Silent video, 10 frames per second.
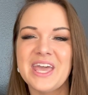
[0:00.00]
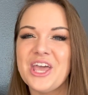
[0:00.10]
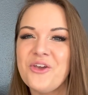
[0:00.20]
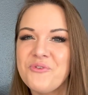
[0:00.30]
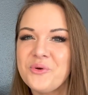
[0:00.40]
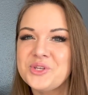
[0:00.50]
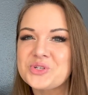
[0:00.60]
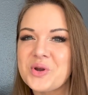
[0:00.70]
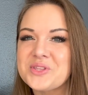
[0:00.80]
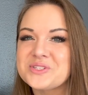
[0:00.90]
If you
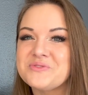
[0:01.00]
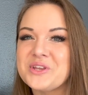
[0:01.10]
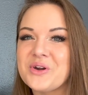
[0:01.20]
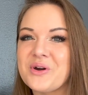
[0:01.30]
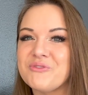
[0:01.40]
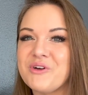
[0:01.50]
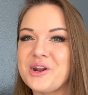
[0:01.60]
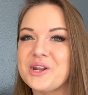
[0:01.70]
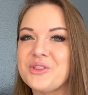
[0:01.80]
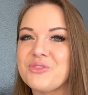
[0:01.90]
enjoyed this video and
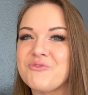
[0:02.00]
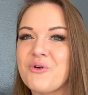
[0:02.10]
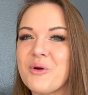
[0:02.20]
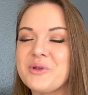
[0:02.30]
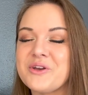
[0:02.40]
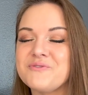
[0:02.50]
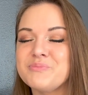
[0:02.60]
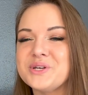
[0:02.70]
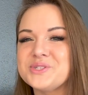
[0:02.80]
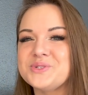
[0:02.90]
found it informative,
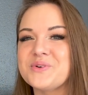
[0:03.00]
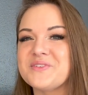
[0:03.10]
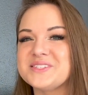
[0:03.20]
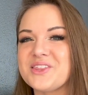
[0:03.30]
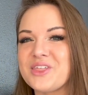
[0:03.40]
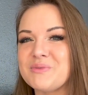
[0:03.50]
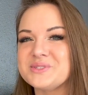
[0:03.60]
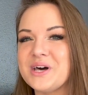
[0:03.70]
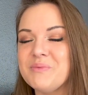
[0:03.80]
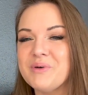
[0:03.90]
please do give us a
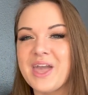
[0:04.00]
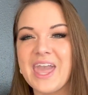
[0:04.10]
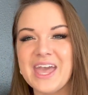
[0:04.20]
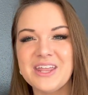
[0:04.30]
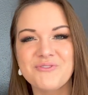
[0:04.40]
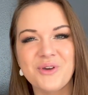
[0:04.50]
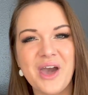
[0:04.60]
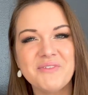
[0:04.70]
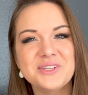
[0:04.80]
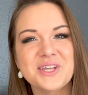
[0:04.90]
thumbs up. And if you
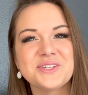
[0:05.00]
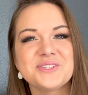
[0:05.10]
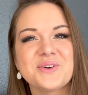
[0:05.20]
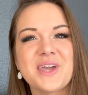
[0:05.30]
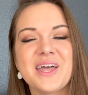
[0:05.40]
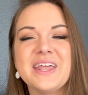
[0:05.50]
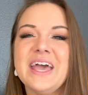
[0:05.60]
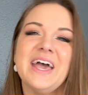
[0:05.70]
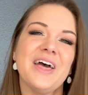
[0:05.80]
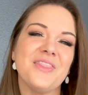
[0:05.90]
haven't done so yet,
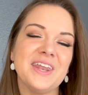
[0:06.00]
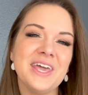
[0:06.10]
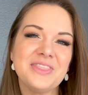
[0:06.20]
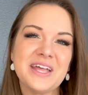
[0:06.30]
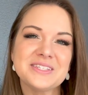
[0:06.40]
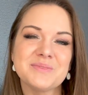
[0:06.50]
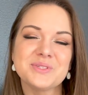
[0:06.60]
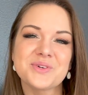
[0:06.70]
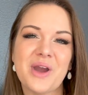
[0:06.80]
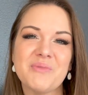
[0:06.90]
then hit that
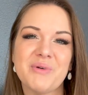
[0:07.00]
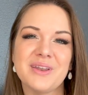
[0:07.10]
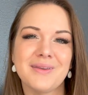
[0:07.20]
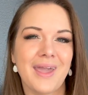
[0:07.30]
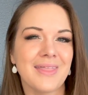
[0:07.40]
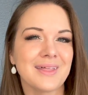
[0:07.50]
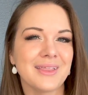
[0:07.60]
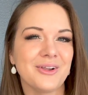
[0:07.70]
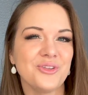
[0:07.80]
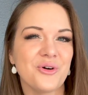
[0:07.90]
subscribe button and the
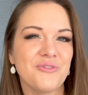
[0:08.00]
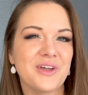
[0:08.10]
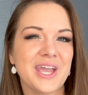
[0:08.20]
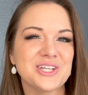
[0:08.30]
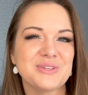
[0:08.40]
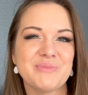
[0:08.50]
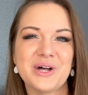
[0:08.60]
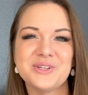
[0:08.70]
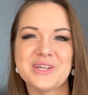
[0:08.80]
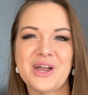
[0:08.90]
little notification
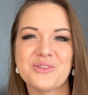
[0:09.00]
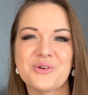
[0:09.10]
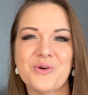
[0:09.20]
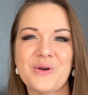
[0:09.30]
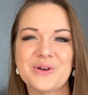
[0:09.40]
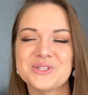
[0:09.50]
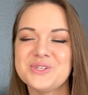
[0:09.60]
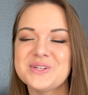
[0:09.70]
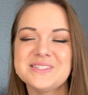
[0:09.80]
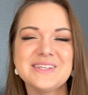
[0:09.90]
bell down in the corner so
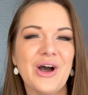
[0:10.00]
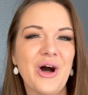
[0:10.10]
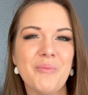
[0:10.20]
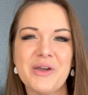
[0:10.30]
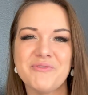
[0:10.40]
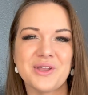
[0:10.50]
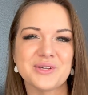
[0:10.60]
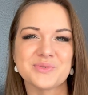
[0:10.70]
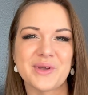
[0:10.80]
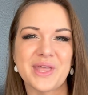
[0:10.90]
you can see all my
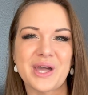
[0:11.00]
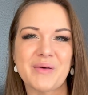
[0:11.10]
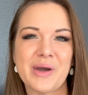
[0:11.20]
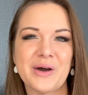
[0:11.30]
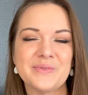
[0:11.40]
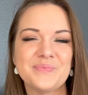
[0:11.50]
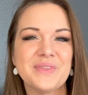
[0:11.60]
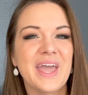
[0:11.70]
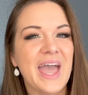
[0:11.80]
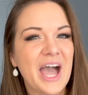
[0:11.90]
videos when they come out.
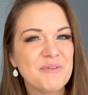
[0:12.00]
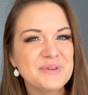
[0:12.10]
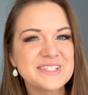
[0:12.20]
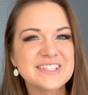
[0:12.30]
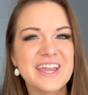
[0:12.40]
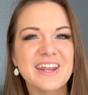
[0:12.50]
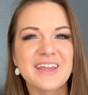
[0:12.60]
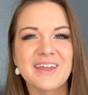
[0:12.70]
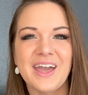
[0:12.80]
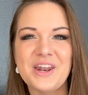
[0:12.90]
Happy
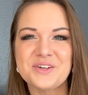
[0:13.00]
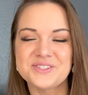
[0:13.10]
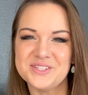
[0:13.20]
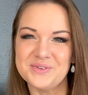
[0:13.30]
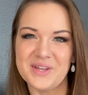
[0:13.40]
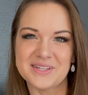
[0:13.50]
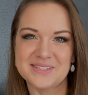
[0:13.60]
skating, and I'll see you next